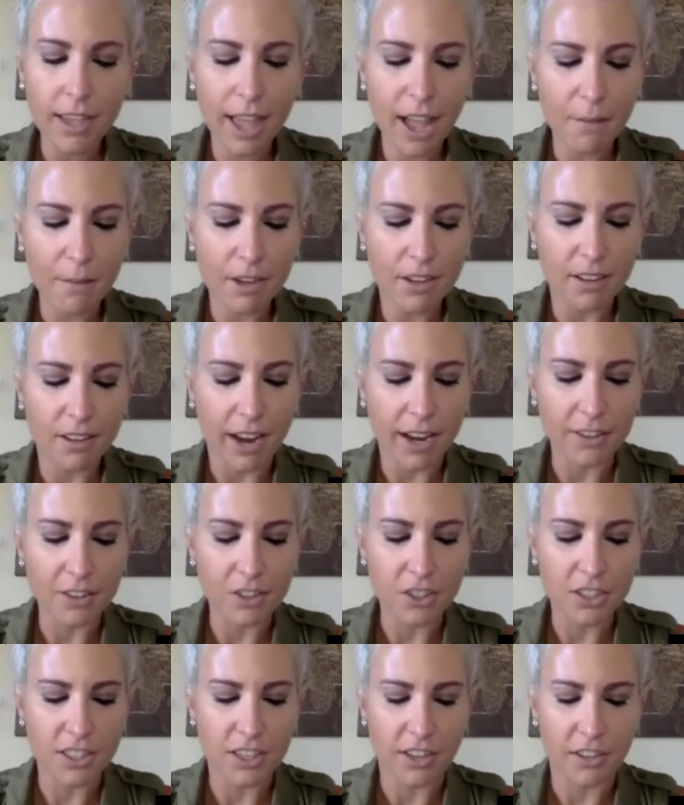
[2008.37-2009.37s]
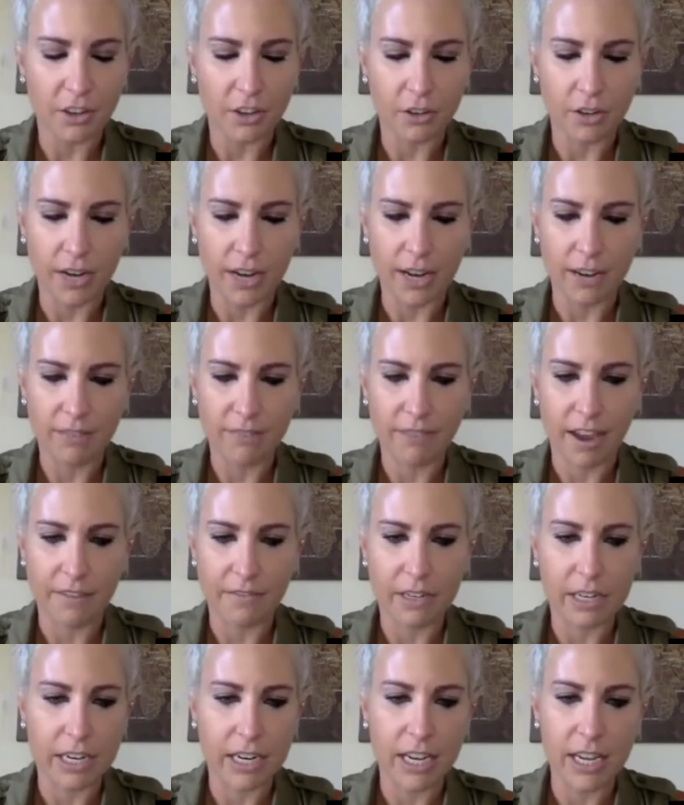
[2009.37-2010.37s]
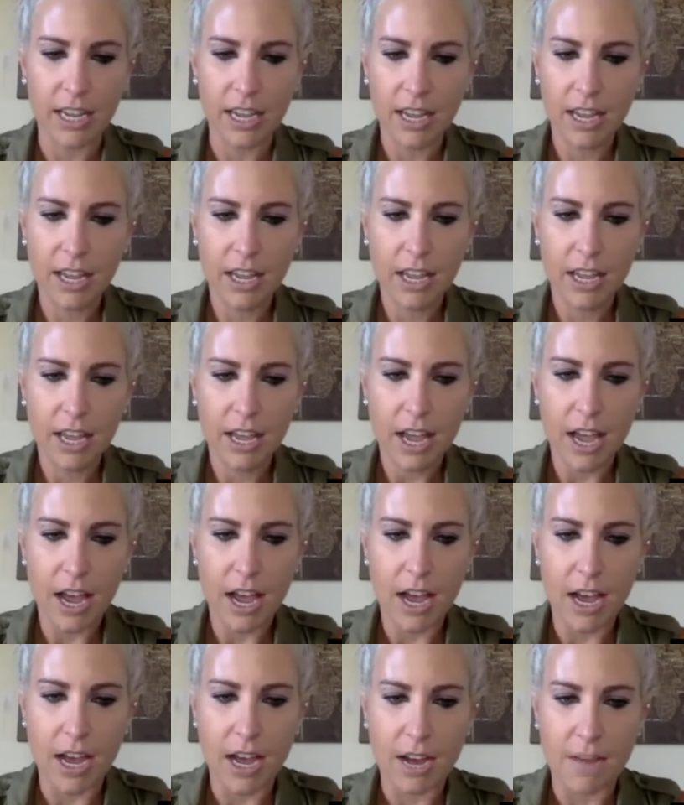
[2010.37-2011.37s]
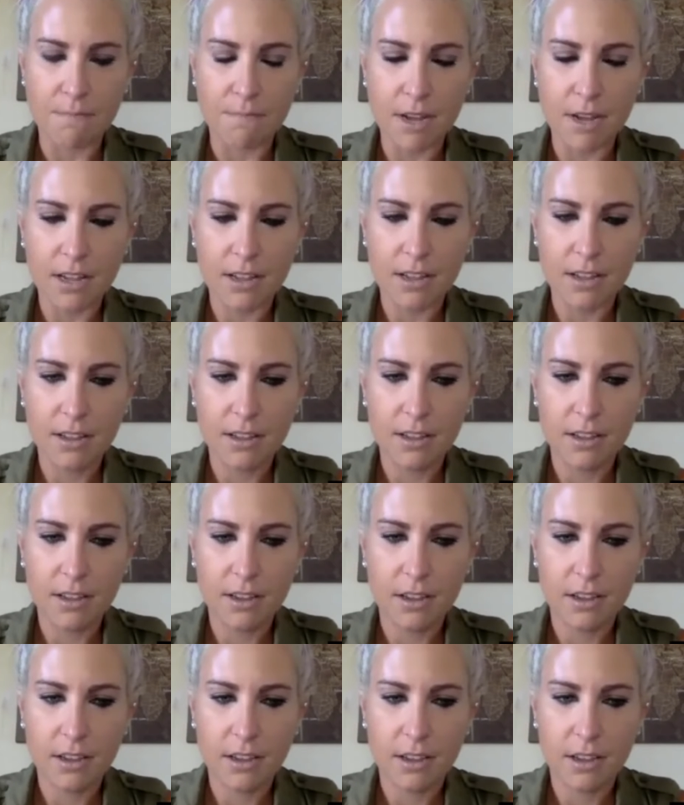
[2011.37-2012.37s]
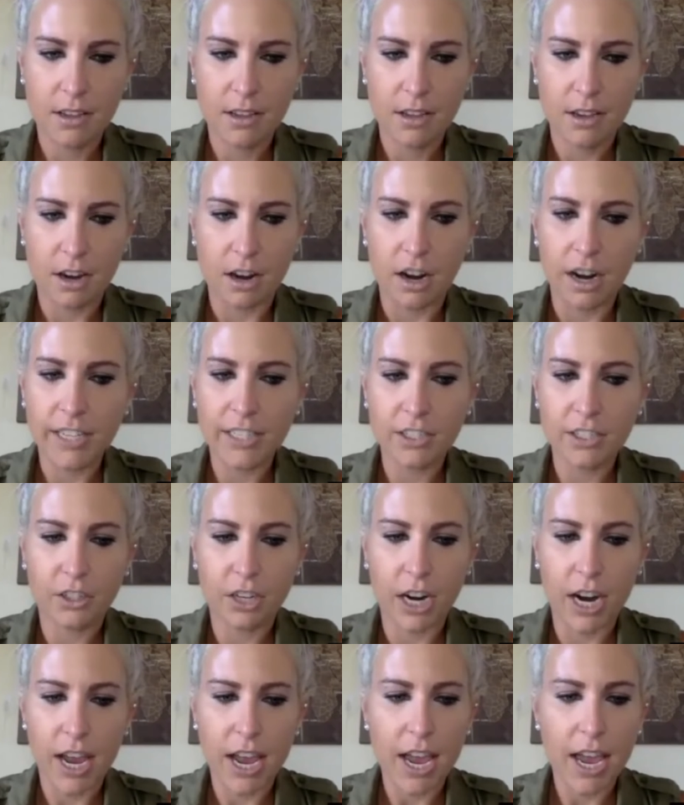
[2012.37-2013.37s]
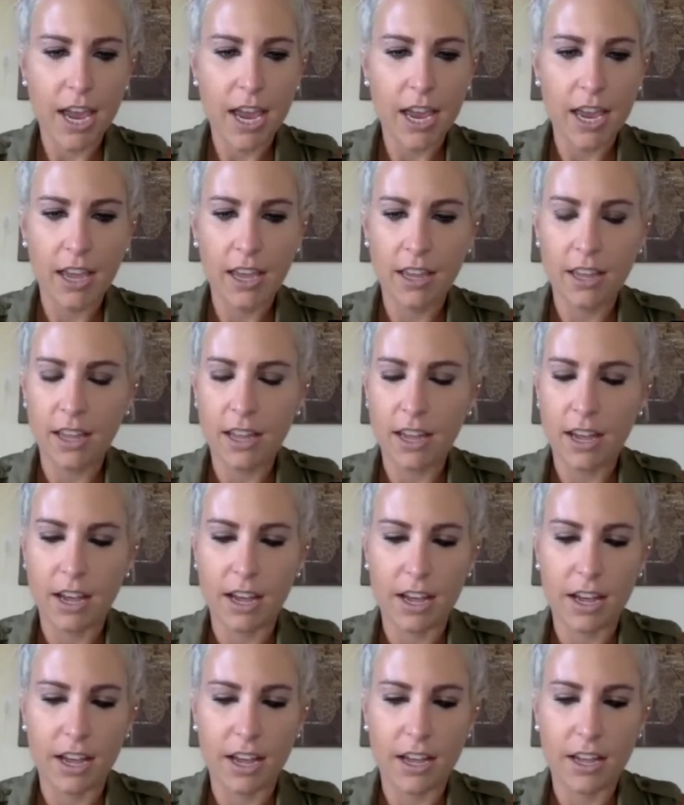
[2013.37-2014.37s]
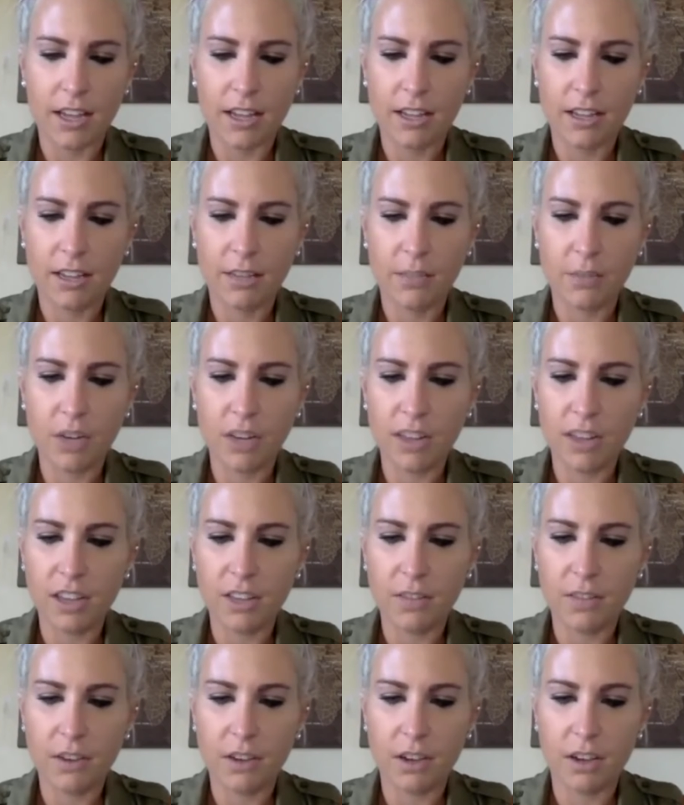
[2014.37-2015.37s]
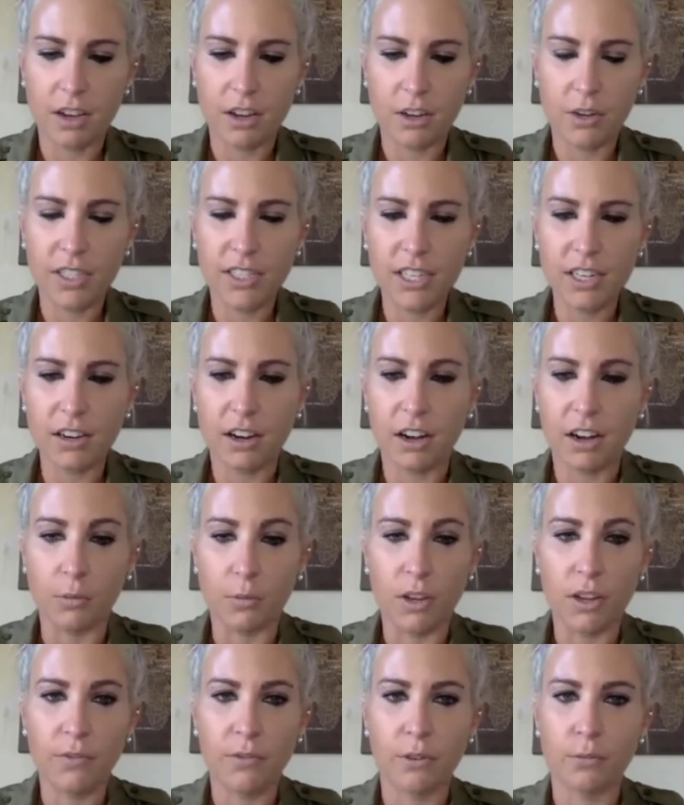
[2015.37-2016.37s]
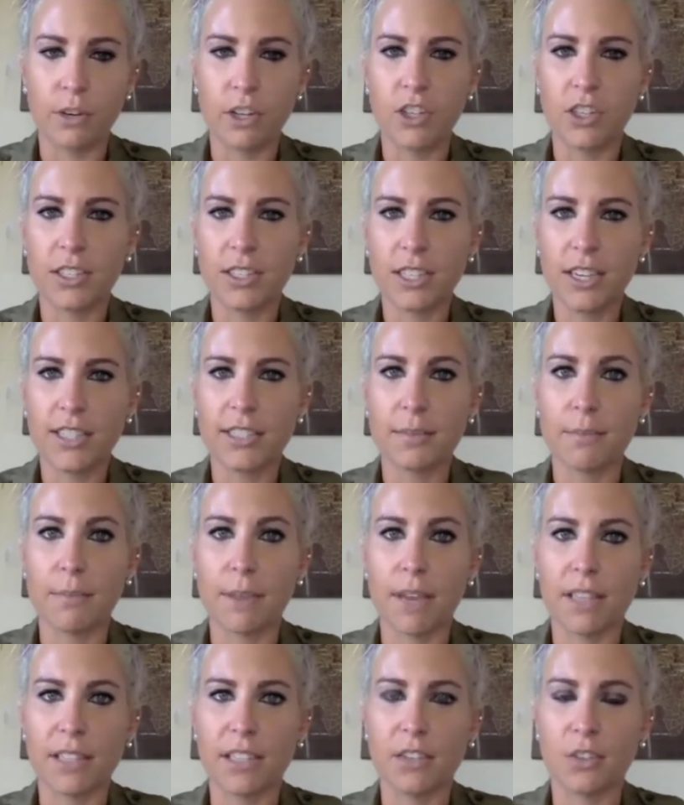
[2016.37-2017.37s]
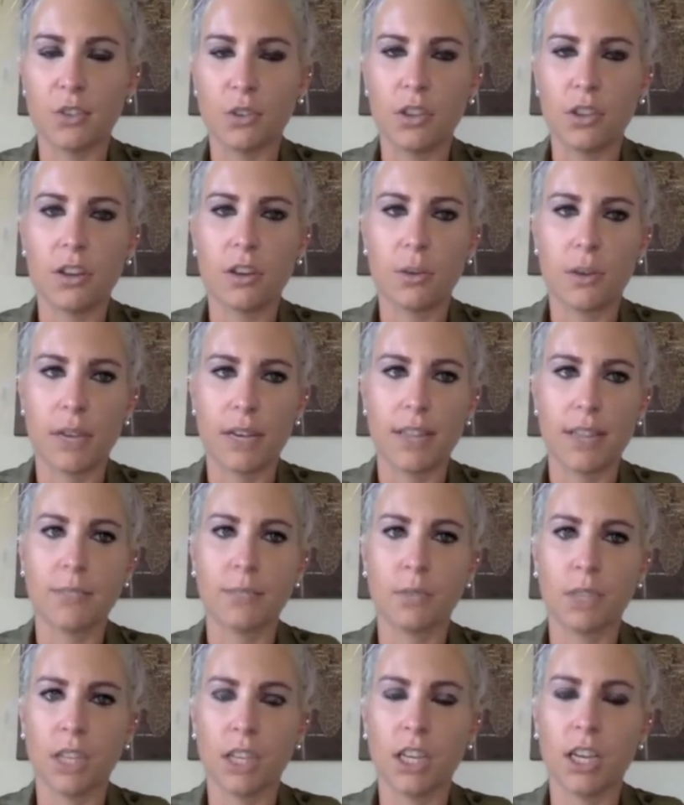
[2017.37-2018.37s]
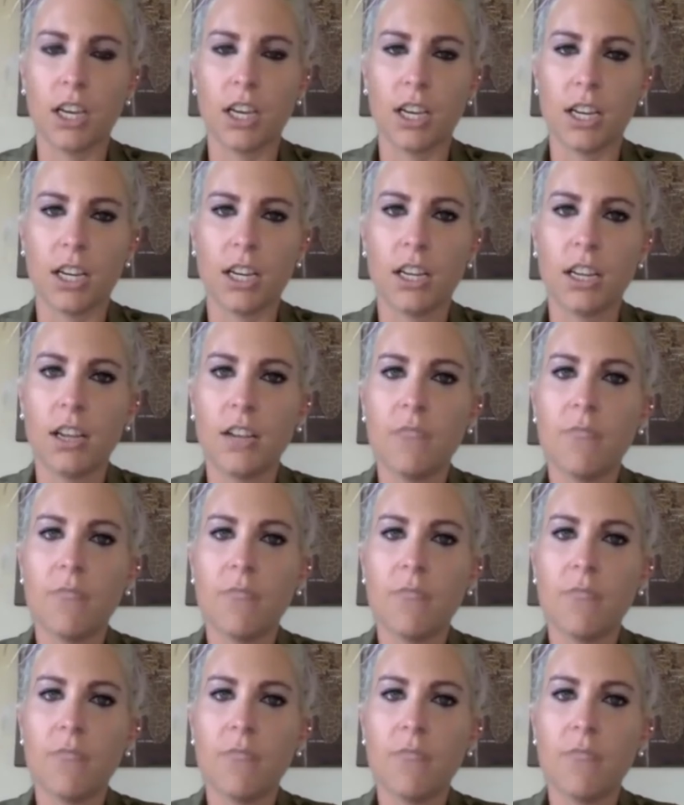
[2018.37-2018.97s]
Abby Glines, she's another great favorite. R.S. Gray, I'm trying to think of, Christy Caldwell for Regency is amazing. Julia Quinn is really good.